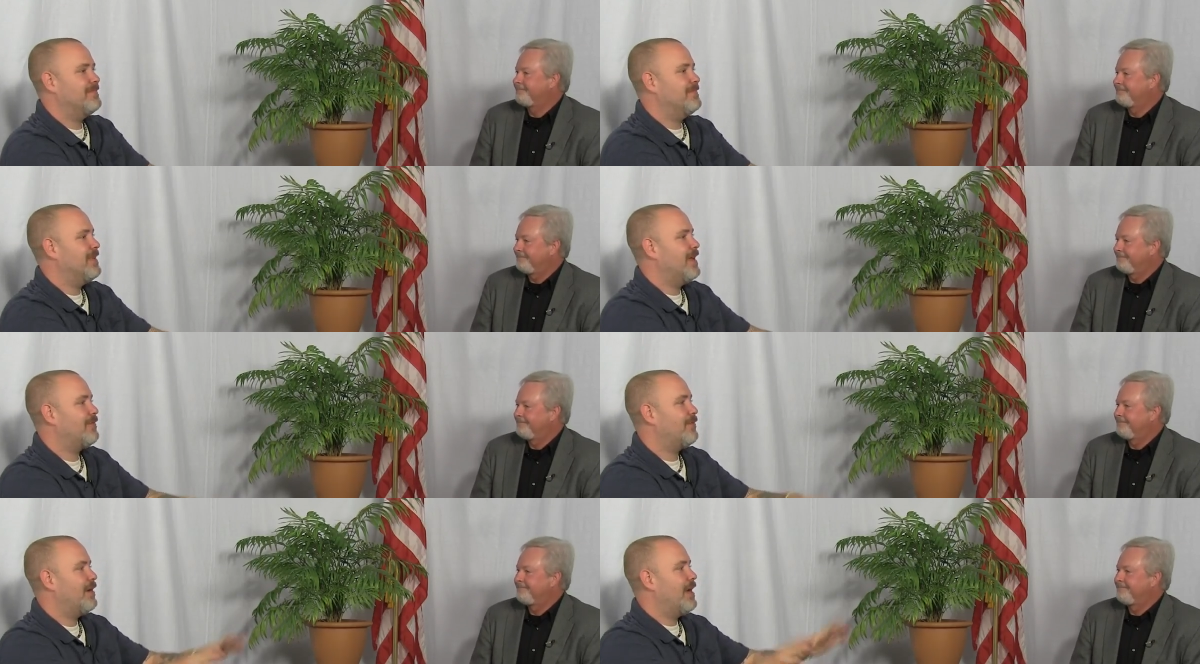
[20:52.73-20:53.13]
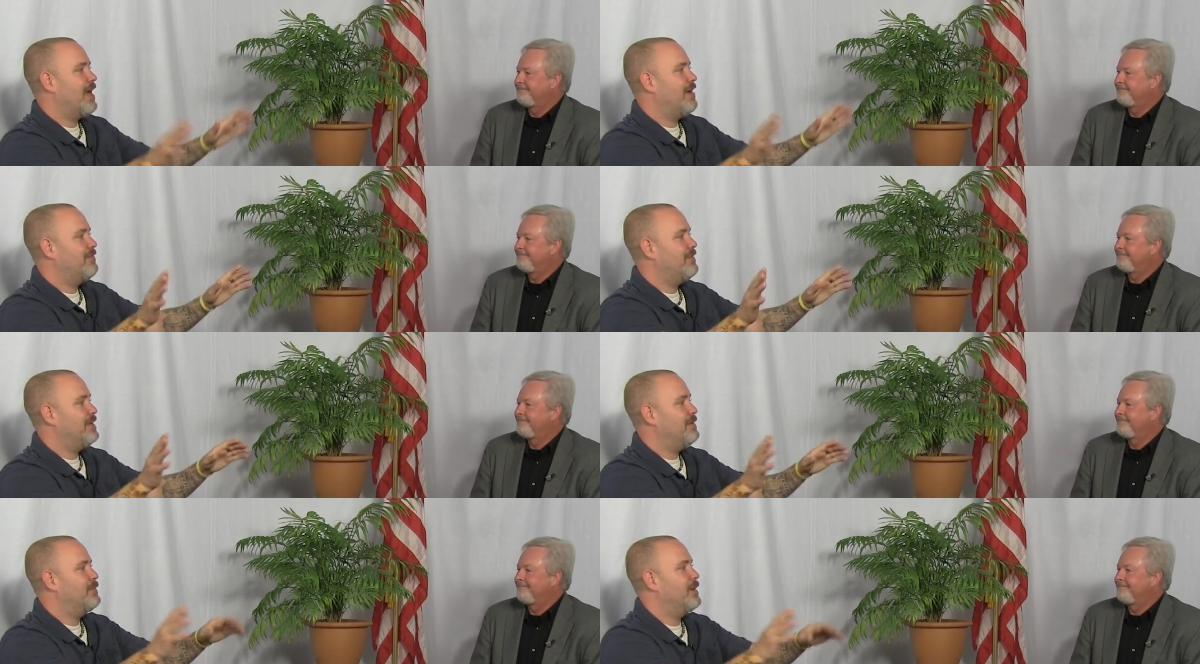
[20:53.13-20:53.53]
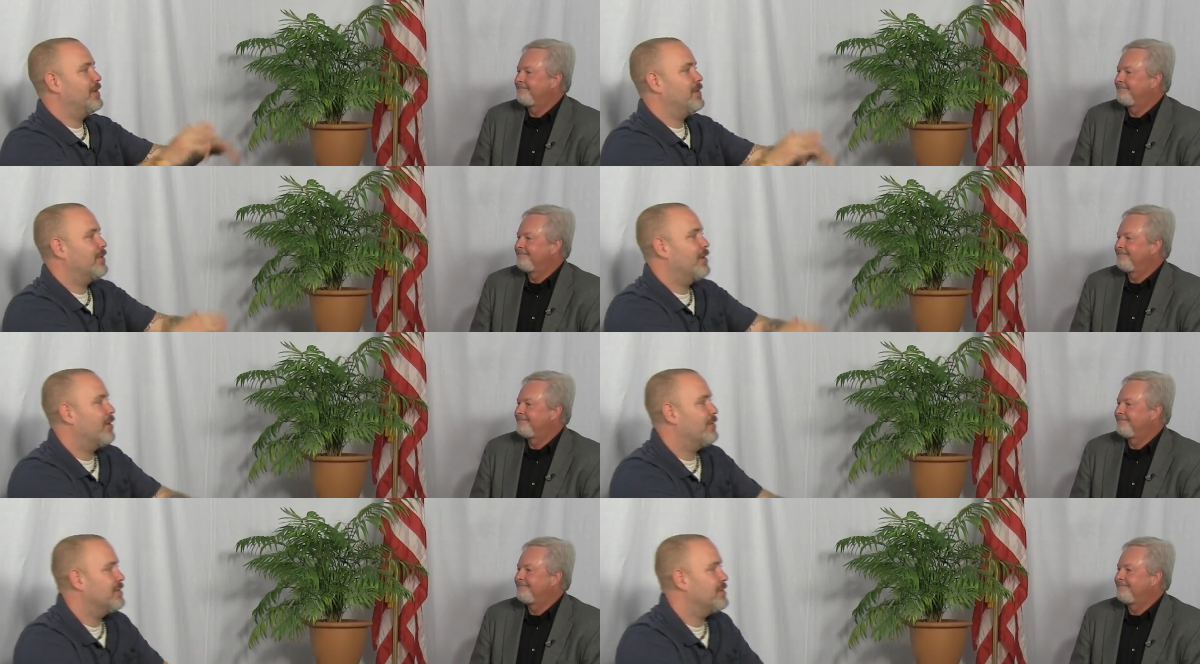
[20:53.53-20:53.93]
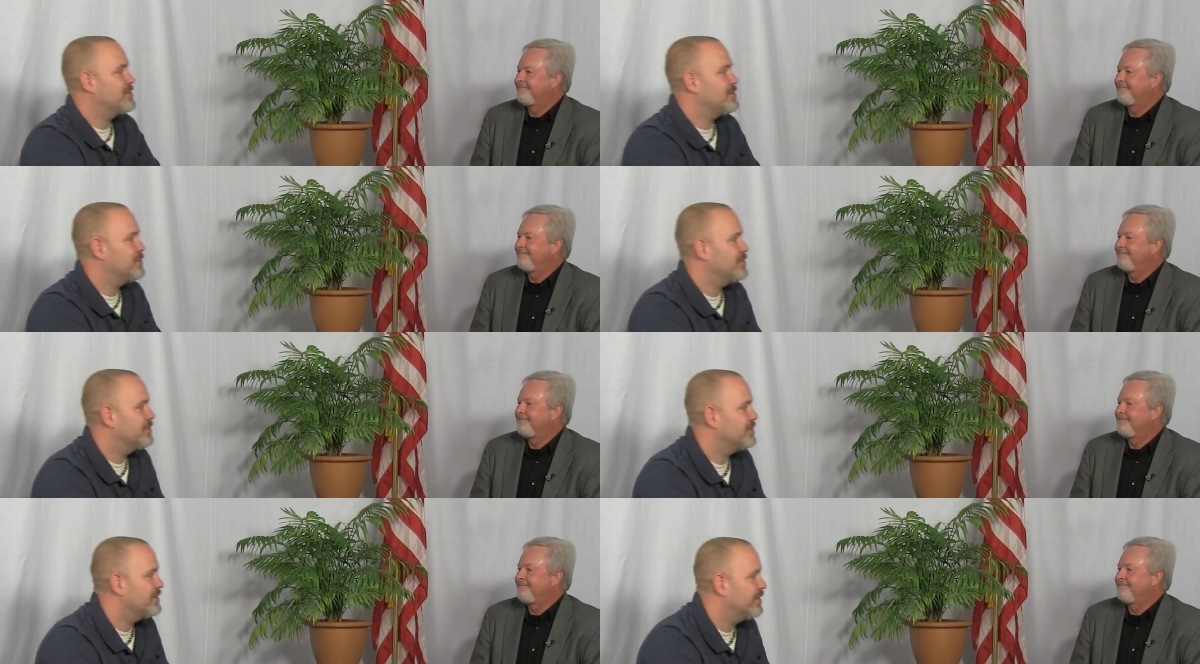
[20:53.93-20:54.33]
Speaker 1: never have any mental health
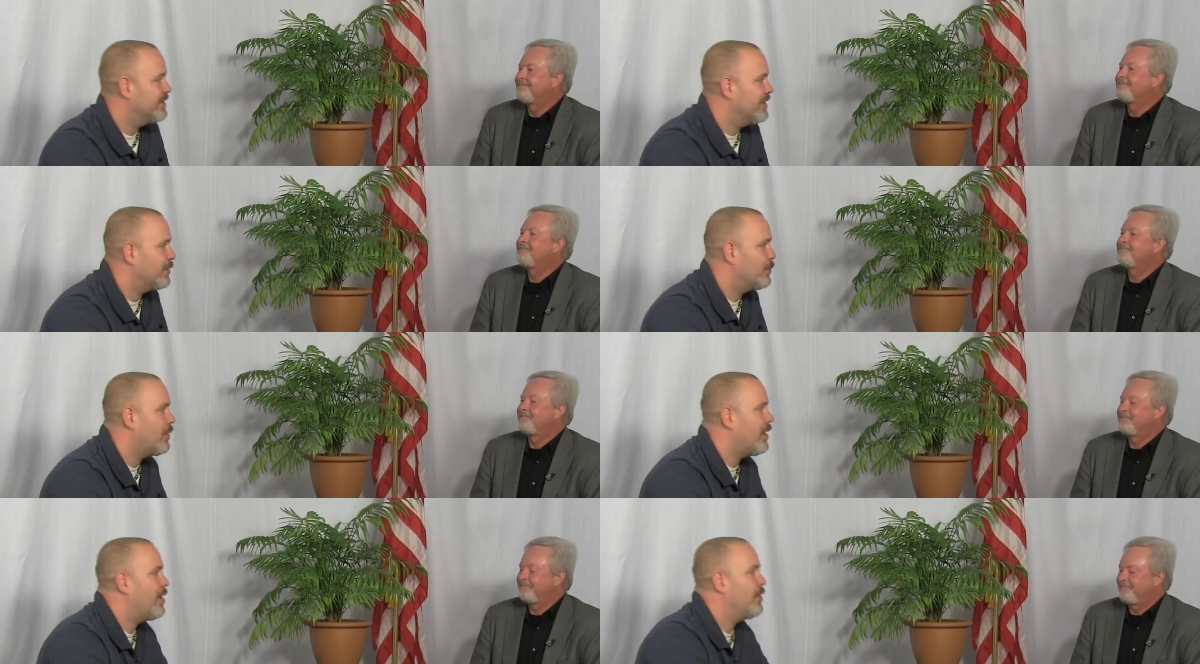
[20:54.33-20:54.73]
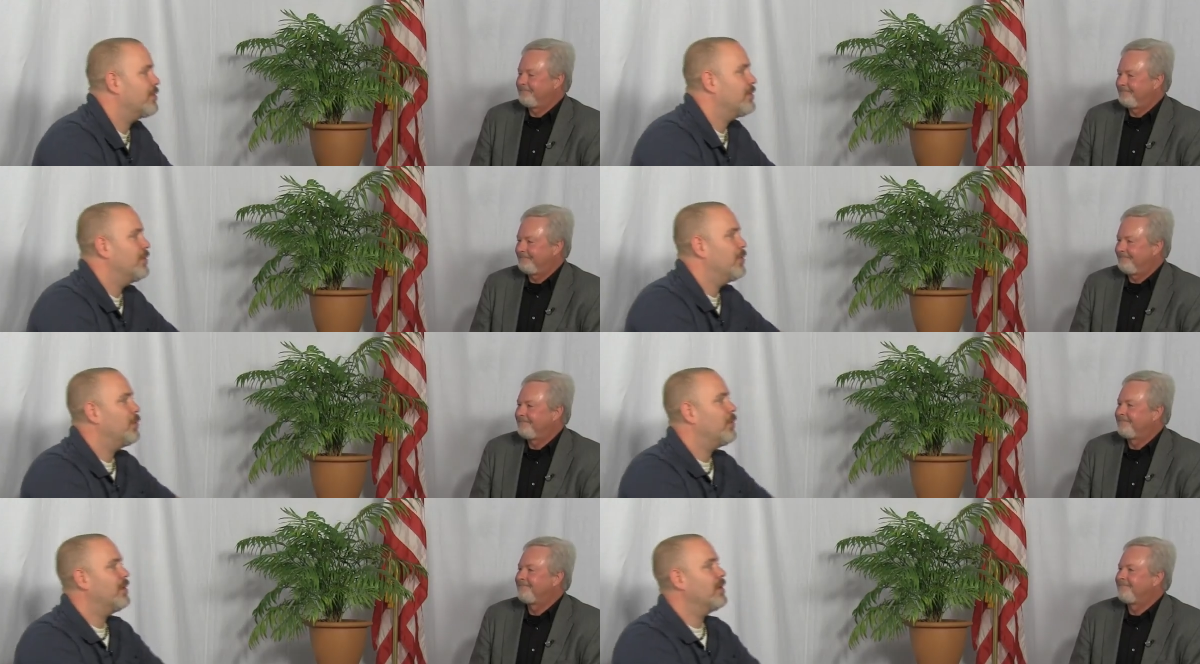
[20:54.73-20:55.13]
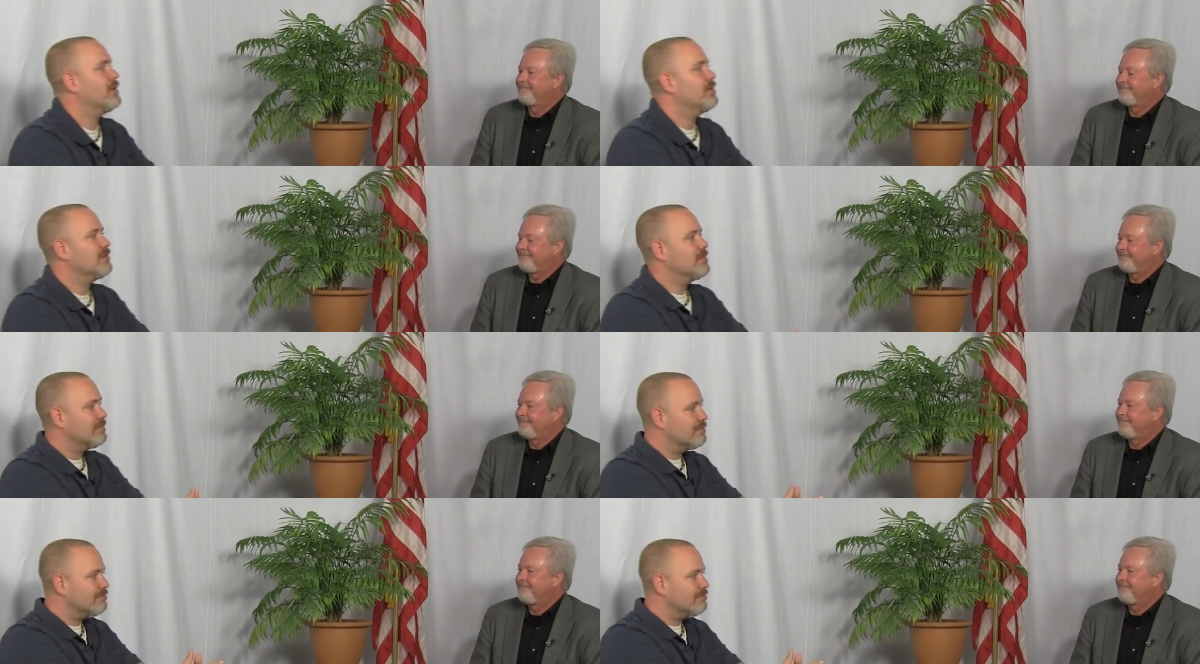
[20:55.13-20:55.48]
issues and think, wow, you know what?